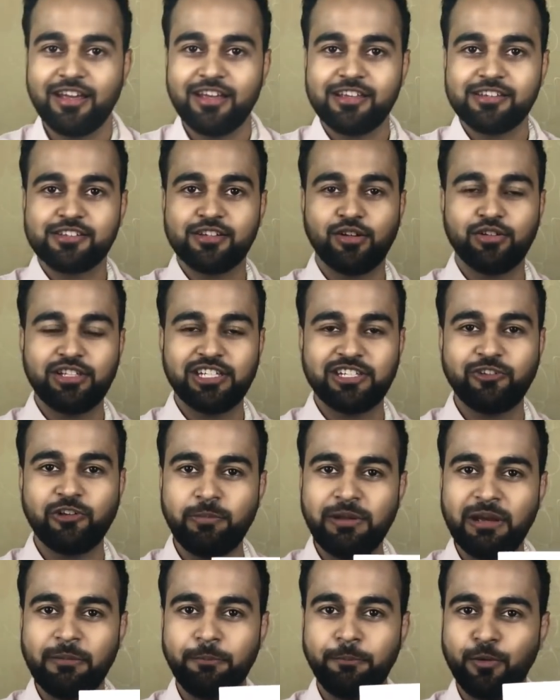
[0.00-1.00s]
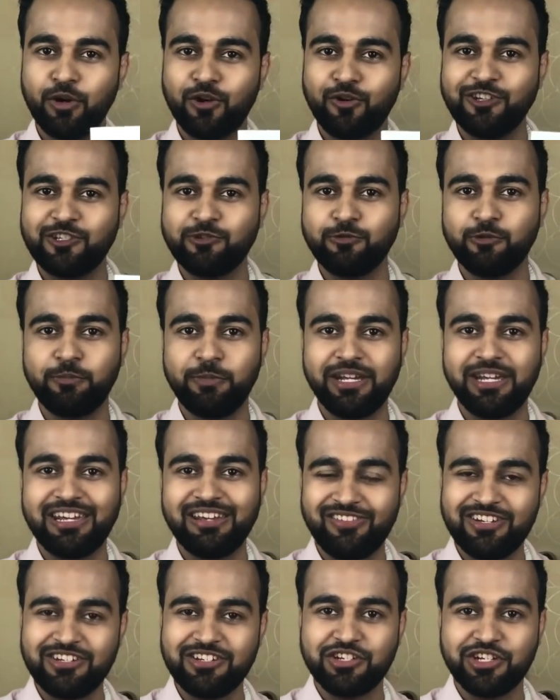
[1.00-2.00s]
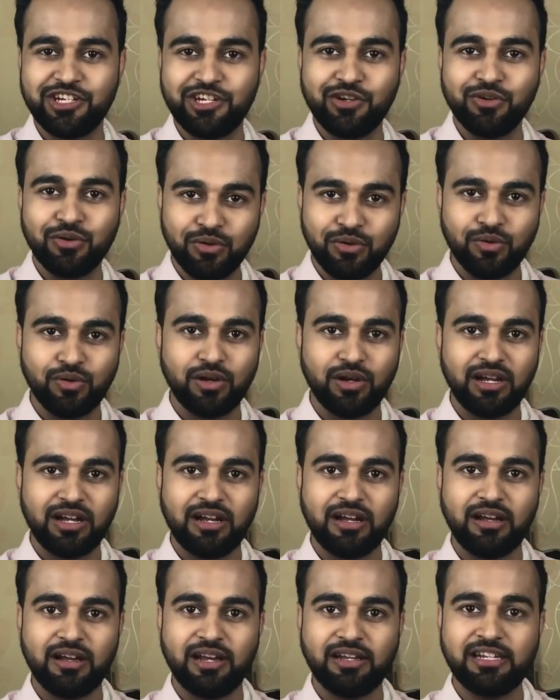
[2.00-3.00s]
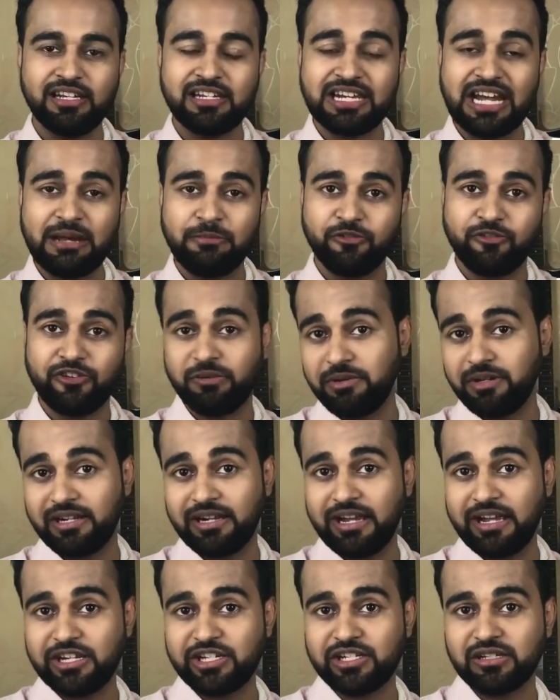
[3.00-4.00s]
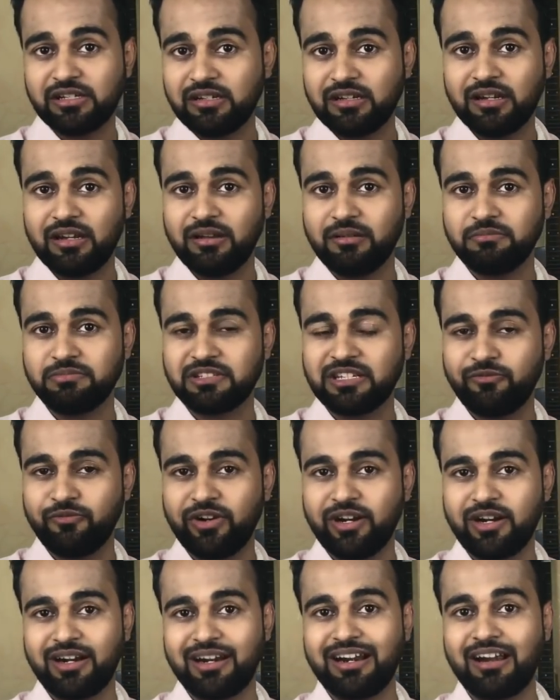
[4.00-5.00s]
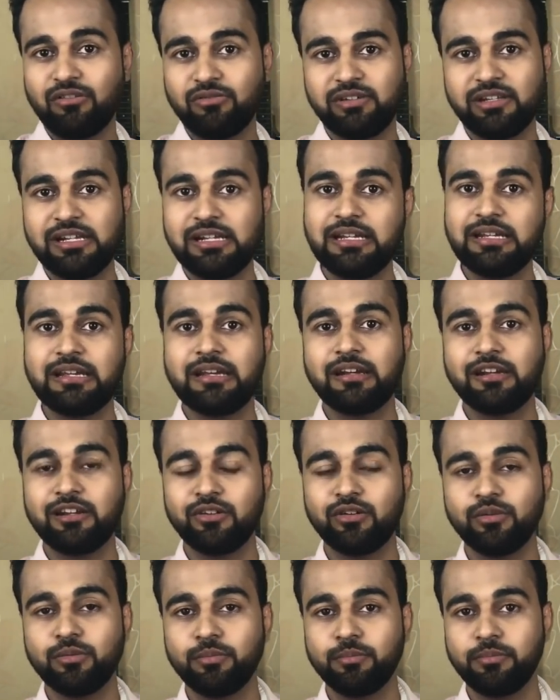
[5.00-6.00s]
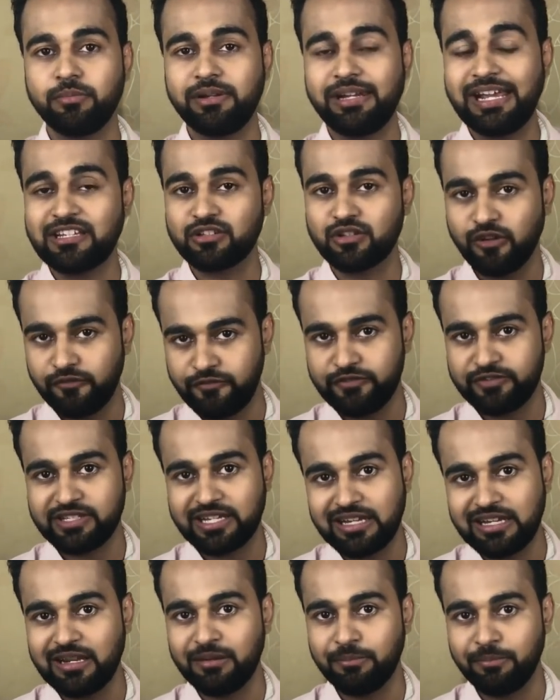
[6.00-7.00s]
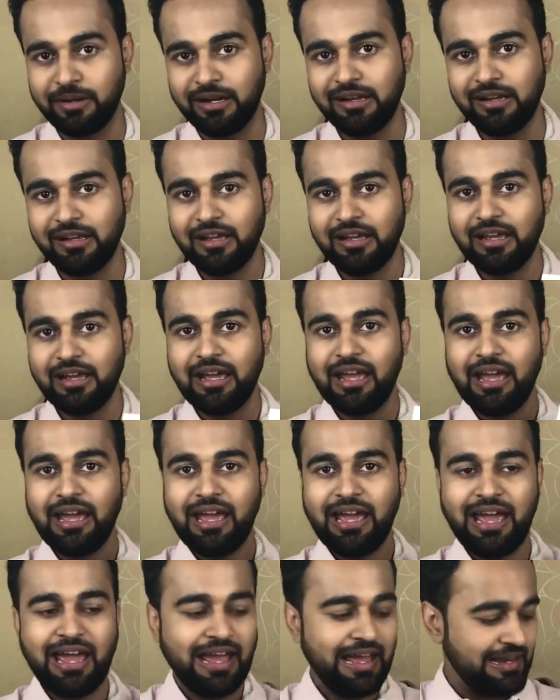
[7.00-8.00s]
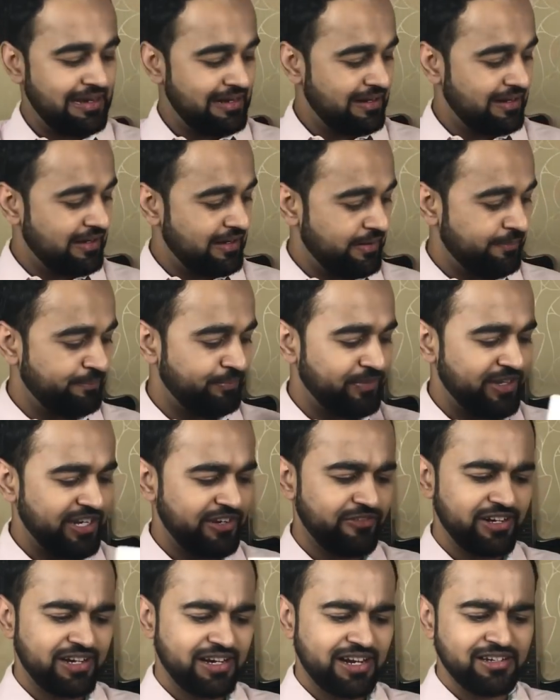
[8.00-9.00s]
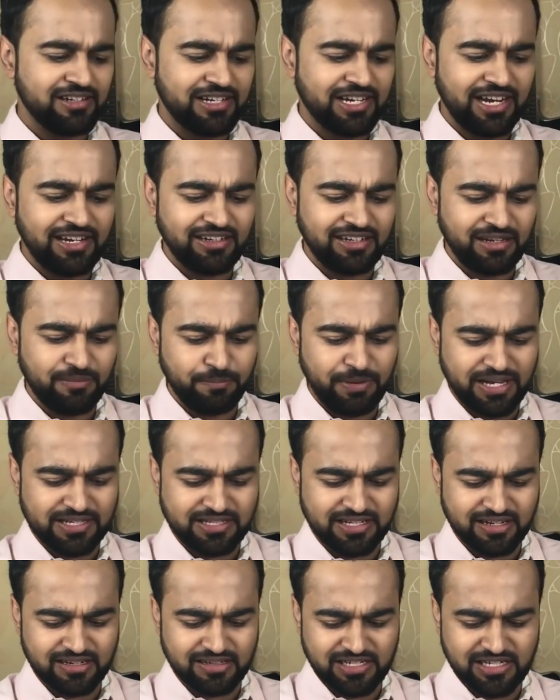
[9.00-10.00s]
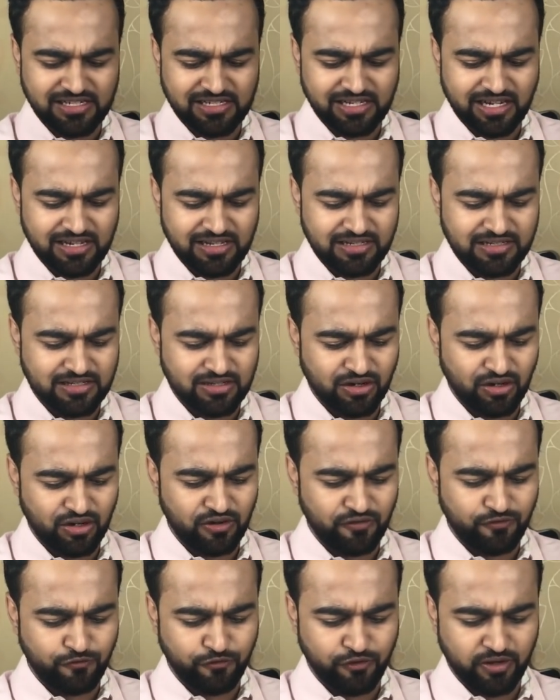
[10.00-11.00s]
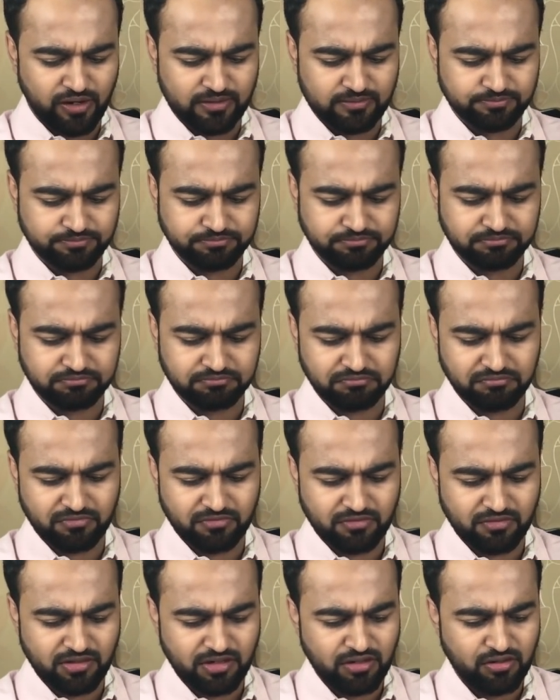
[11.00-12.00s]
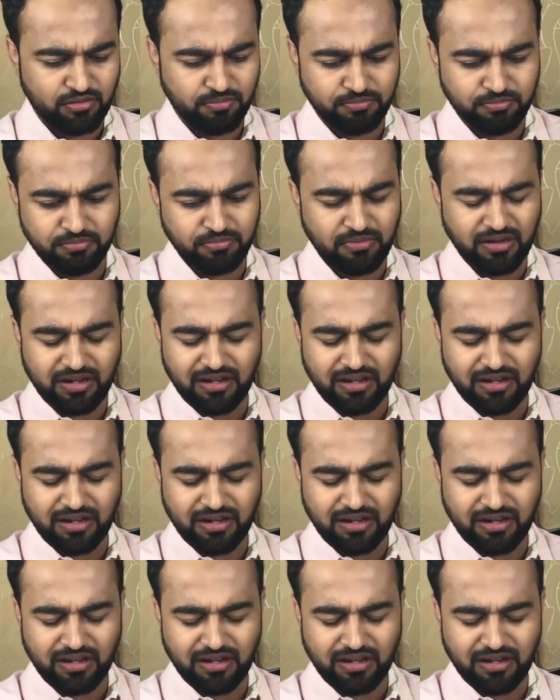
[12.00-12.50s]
So this will be a book which would be given to you at the time of immigration, somewhere around the, you know, desk of SIN number. And it will contain the basic details of, you know,